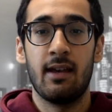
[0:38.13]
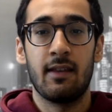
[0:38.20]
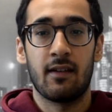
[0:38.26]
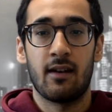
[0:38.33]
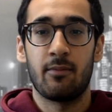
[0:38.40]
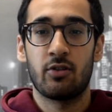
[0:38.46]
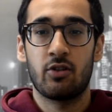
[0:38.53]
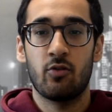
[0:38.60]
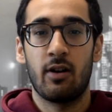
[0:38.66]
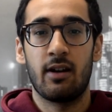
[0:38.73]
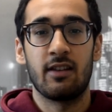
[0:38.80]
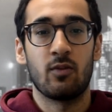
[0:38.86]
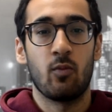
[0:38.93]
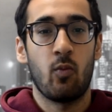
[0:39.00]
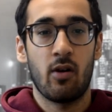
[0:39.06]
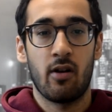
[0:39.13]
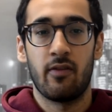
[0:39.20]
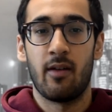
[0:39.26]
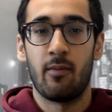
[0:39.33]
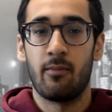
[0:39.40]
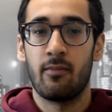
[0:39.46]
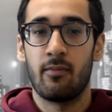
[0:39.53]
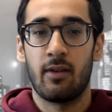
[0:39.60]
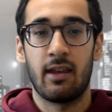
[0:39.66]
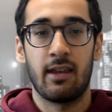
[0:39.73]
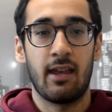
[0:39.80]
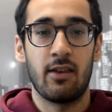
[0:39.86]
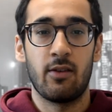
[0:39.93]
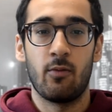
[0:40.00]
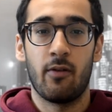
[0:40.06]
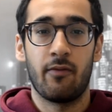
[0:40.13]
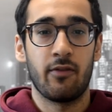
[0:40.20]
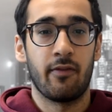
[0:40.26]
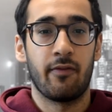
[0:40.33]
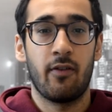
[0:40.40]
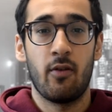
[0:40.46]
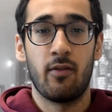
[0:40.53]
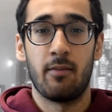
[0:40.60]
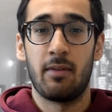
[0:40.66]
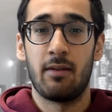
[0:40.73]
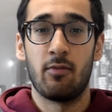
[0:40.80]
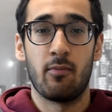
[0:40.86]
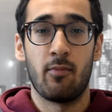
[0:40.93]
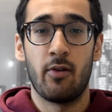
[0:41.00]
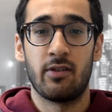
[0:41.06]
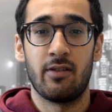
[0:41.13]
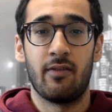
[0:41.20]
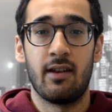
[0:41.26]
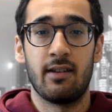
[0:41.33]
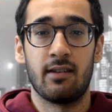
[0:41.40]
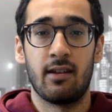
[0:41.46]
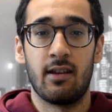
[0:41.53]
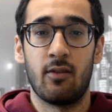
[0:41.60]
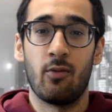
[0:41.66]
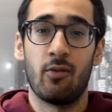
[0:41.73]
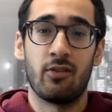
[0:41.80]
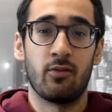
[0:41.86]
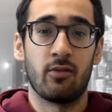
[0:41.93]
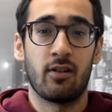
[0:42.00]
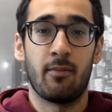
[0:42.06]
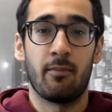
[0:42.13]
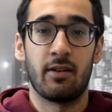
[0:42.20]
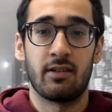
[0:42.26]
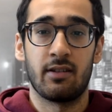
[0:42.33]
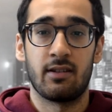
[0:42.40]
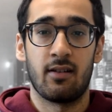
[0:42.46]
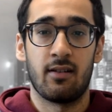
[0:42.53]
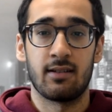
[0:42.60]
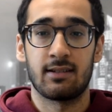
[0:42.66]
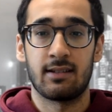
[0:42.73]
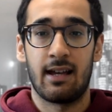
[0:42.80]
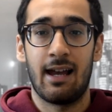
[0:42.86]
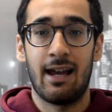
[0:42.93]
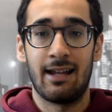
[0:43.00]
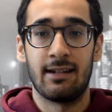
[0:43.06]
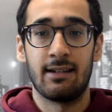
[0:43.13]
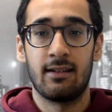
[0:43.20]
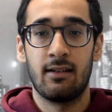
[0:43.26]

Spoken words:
then I'm sure at least one of them can get you off your phone and be more motivated in order to accomplish the tasks at hand.